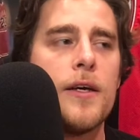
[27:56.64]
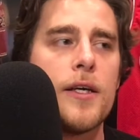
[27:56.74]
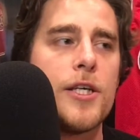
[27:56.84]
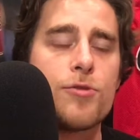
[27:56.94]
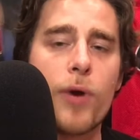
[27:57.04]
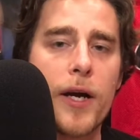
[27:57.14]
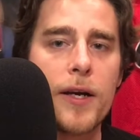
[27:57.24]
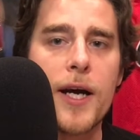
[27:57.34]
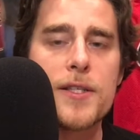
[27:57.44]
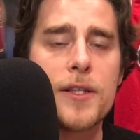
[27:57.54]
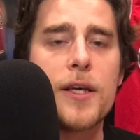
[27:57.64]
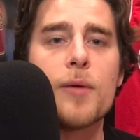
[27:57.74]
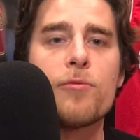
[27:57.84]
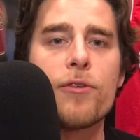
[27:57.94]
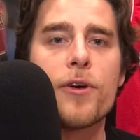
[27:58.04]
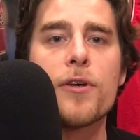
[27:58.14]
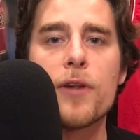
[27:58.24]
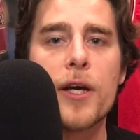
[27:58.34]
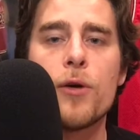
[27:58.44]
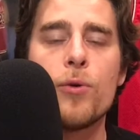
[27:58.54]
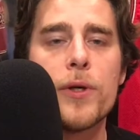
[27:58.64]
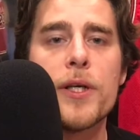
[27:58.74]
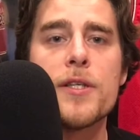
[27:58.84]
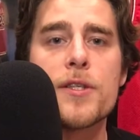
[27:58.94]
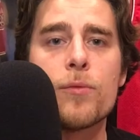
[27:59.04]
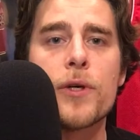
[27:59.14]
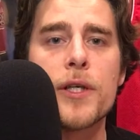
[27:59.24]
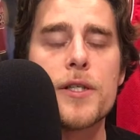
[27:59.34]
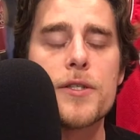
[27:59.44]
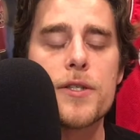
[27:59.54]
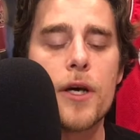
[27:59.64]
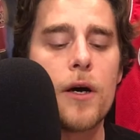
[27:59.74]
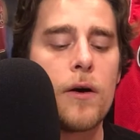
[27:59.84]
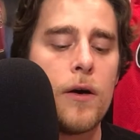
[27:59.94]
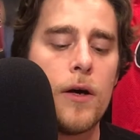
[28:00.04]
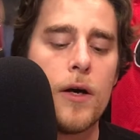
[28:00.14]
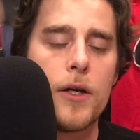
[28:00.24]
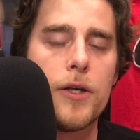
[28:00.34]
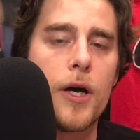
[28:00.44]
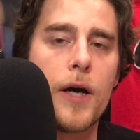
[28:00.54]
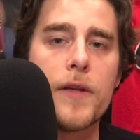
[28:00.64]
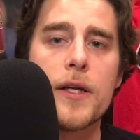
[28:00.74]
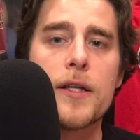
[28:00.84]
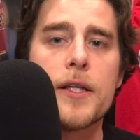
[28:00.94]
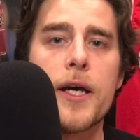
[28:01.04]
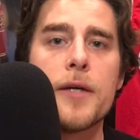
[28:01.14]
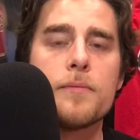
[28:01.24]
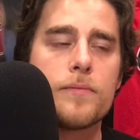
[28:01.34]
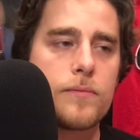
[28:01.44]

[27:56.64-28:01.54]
he's recognizing him for like who he is and what he is. So, you know, at the end of the day,